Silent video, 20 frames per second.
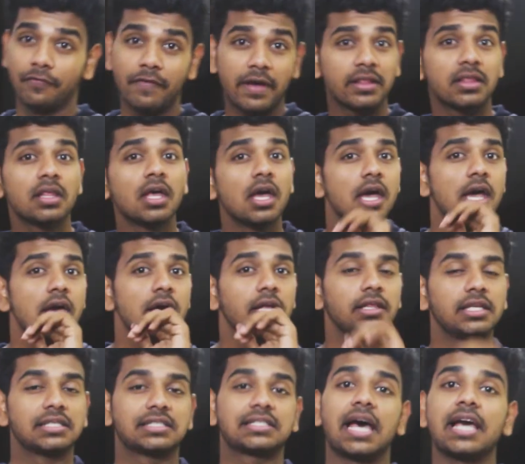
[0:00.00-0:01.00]
When
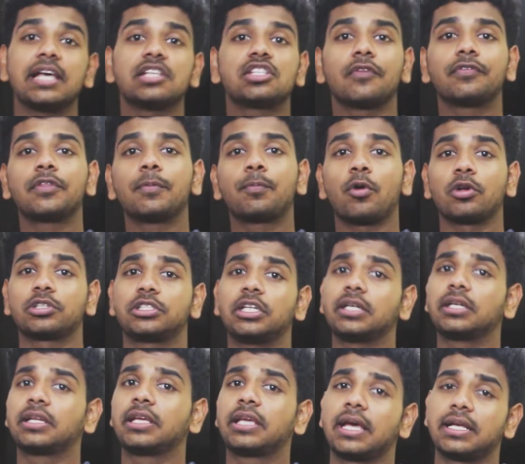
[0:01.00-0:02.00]
the size of the
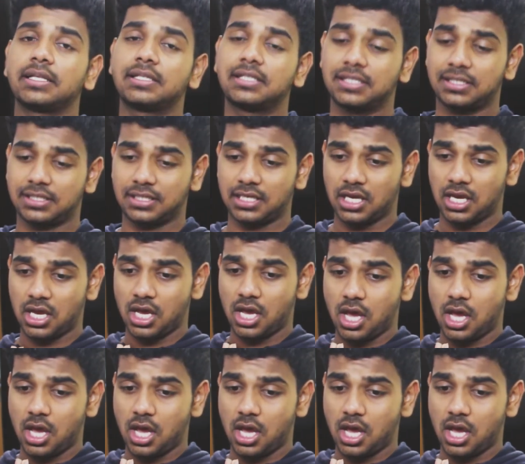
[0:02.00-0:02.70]
project gets